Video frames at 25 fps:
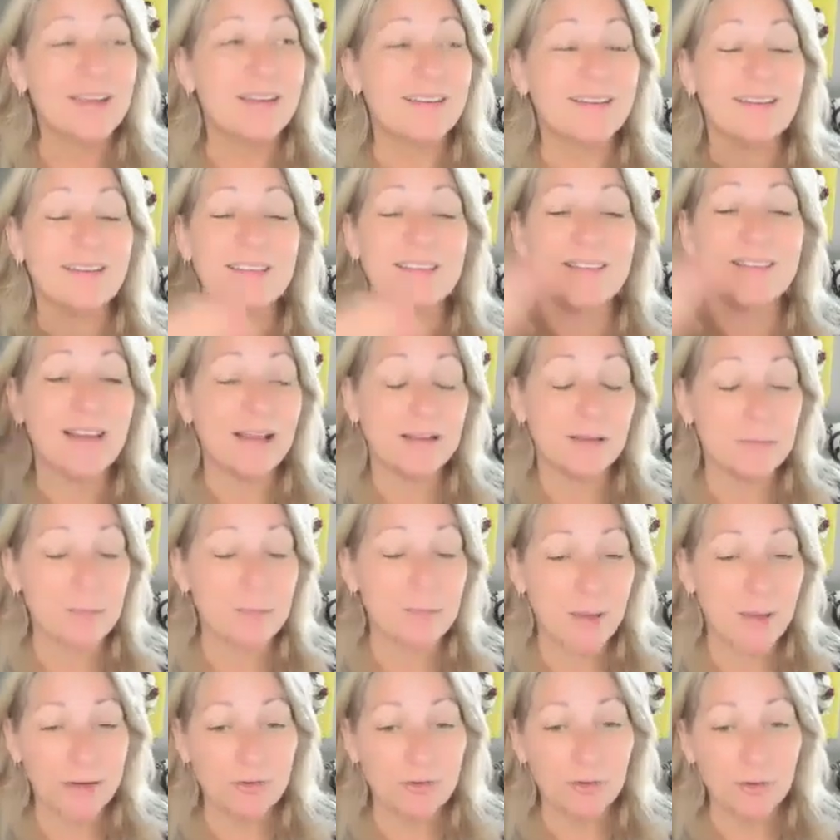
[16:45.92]
It's not the
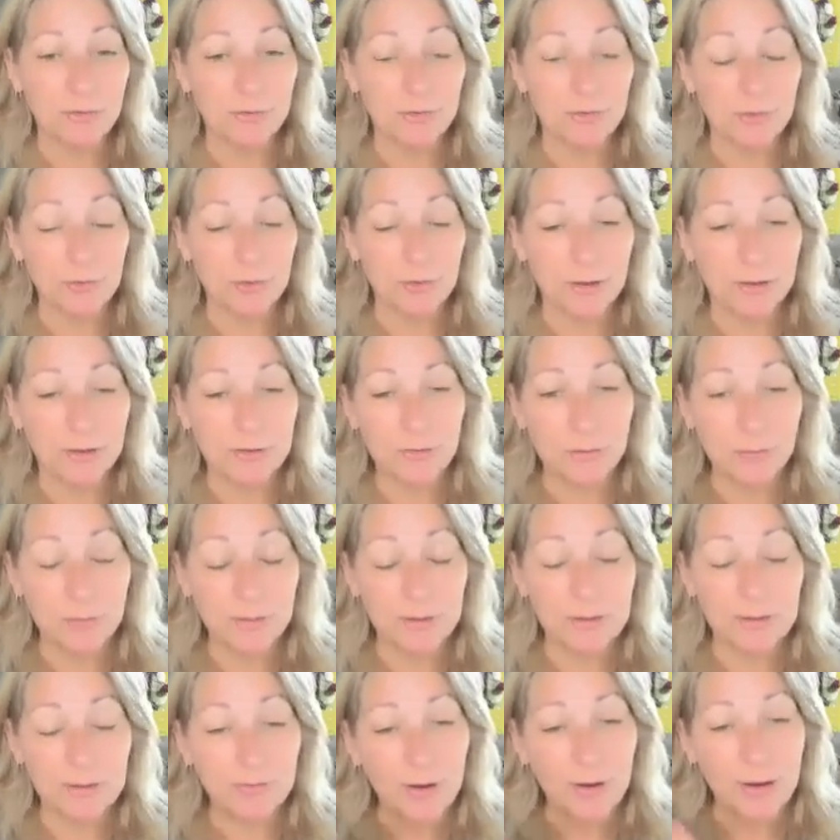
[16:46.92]
magic of
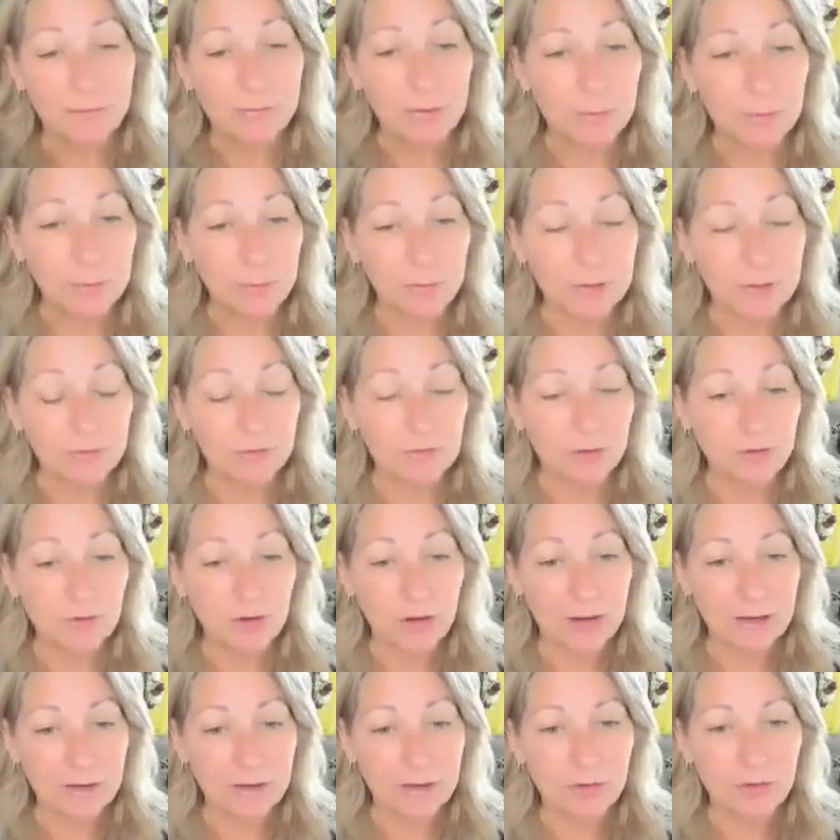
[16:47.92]
2025 that brings the
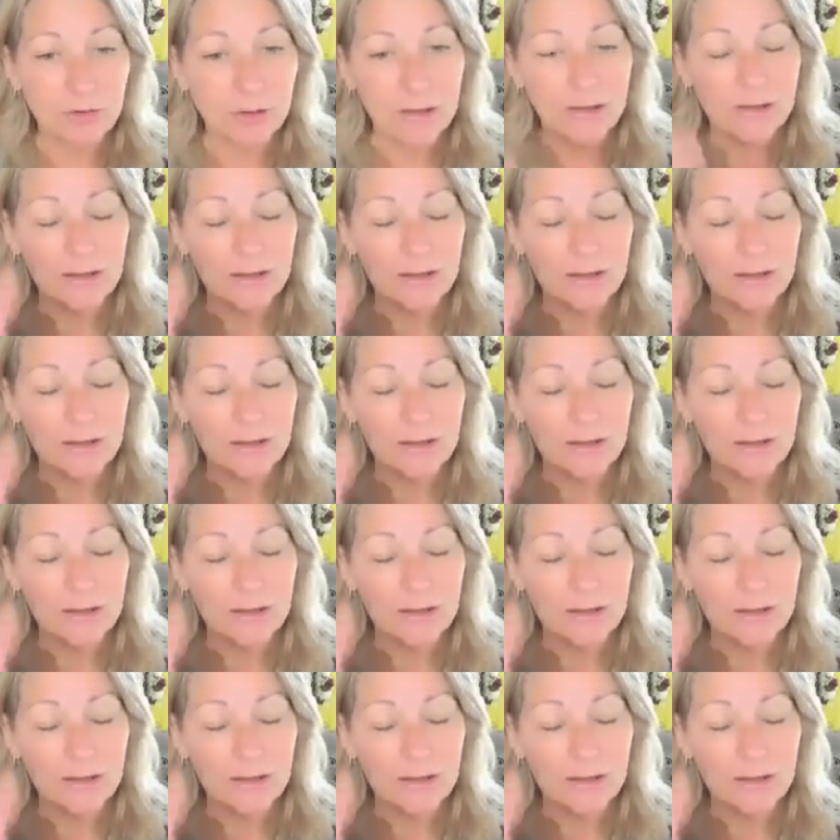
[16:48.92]
change.